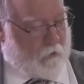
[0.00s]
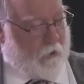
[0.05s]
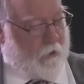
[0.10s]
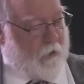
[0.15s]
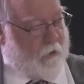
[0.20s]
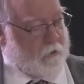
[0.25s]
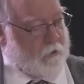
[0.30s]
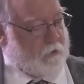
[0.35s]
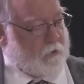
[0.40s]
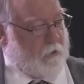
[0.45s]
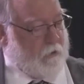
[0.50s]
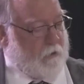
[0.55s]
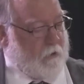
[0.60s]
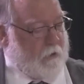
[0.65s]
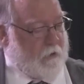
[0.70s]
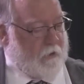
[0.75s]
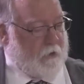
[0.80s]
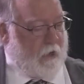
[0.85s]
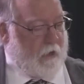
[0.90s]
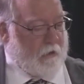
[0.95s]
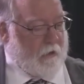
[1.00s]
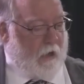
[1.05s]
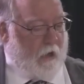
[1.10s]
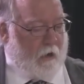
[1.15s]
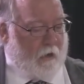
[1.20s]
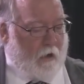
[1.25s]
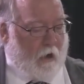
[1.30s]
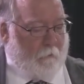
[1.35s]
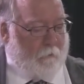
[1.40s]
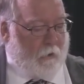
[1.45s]
he could certainly take that
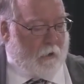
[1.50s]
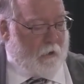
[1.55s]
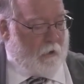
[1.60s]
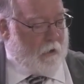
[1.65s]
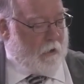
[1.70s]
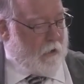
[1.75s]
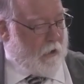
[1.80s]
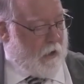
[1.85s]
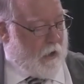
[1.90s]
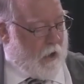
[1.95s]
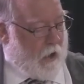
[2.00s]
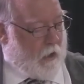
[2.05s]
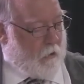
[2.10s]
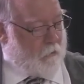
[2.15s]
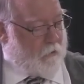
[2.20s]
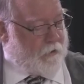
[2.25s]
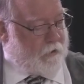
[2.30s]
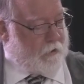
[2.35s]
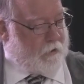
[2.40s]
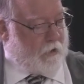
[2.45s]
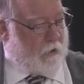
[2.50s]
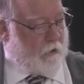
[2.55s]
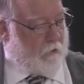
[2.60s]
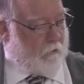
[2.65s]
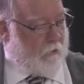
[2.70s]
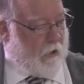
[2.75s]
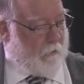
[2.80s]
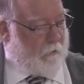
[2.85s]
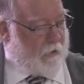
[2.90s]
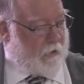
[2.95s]
up with the
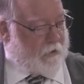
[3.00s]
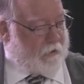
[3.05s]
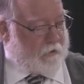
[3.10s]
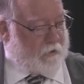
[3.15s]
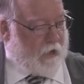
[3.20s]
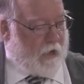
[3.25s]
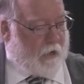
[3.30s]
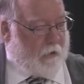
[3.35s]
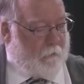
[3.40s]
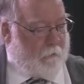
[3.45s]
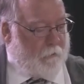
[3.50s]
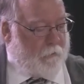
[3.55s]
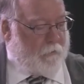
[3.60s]
Telegram and Gazette.